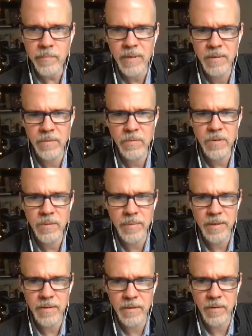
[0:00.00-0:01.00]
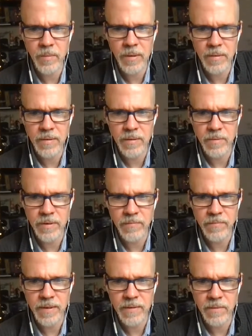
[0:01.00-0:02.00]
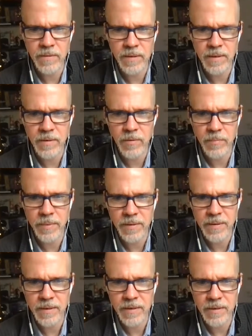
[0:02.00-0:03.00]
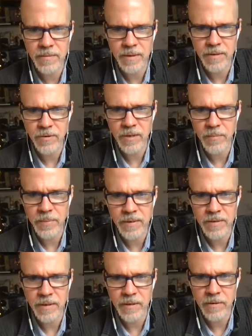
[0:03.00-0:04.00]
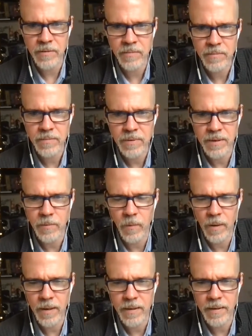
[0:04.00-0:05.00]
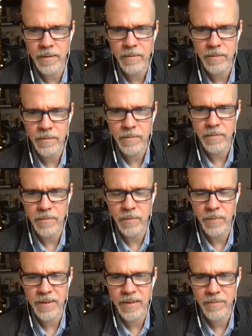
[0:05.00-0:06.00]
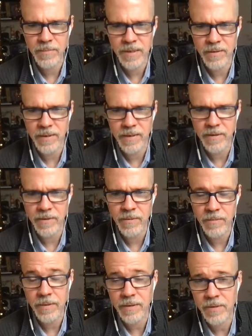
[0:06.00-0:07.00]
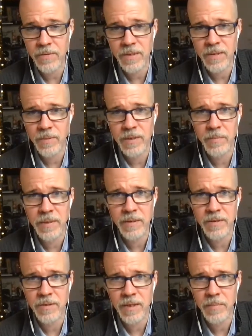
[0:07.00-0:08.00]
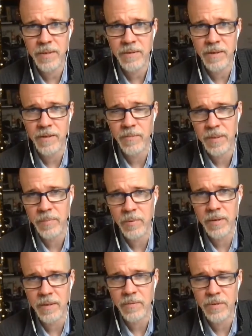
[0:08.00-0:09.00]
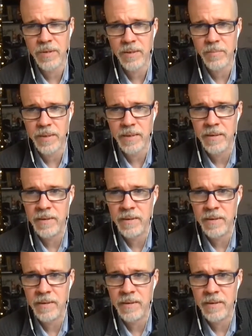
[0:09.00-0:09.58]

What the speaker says: It used to be you'd go out and there was a field. Then they were building this like shopping center. It's like, why? Nobody comes out here. Well, it turns out when you build a shopping center, people want to go shopping.